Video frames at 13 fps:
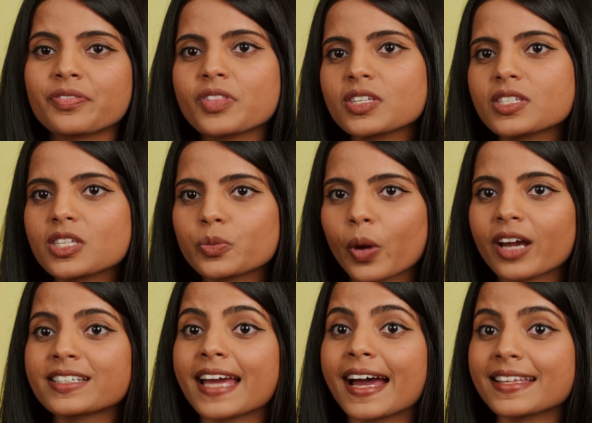This is
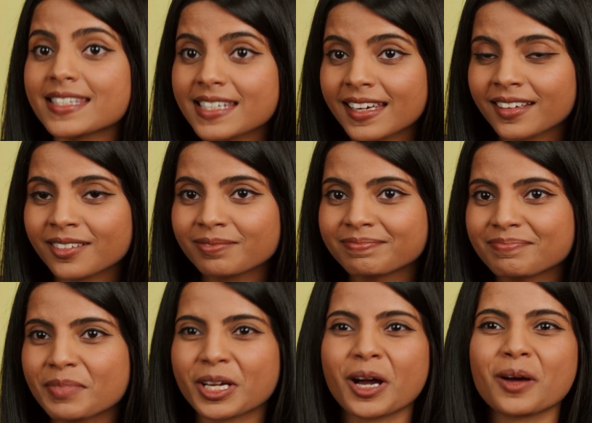where testing
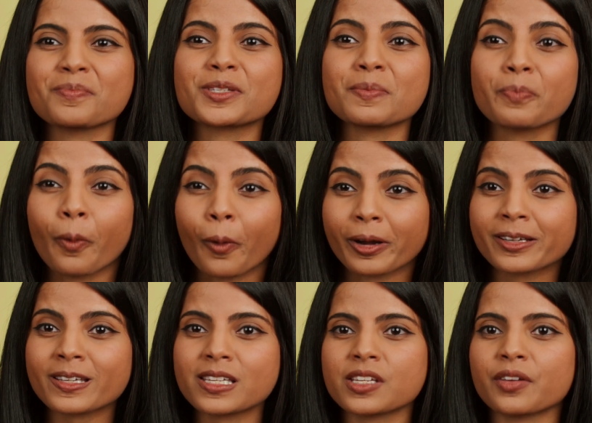becomes
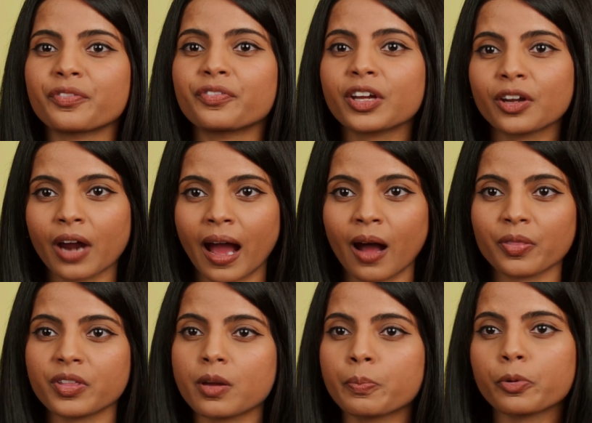important to figure out
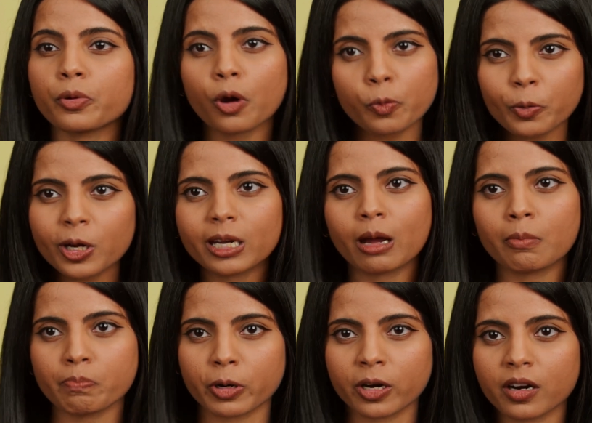the appropriate
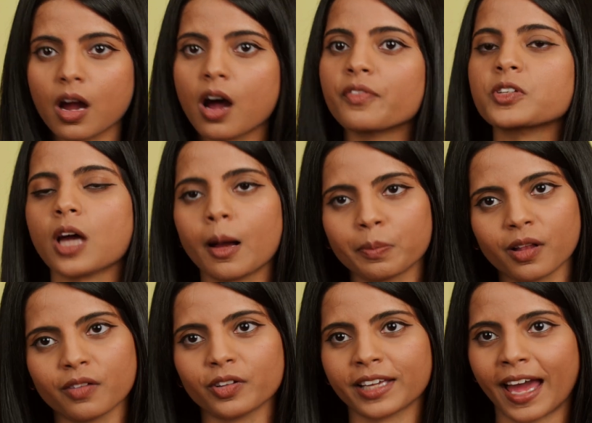number of top
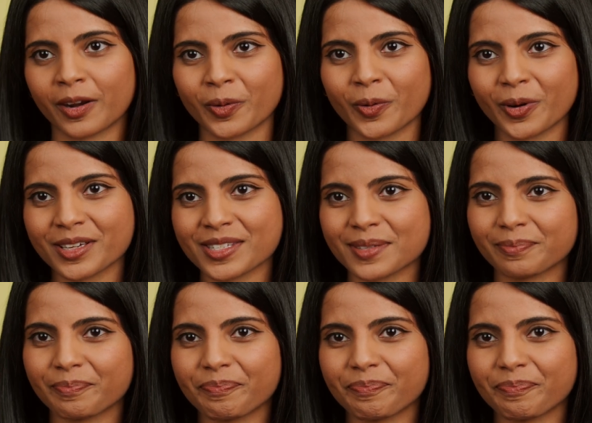level categories.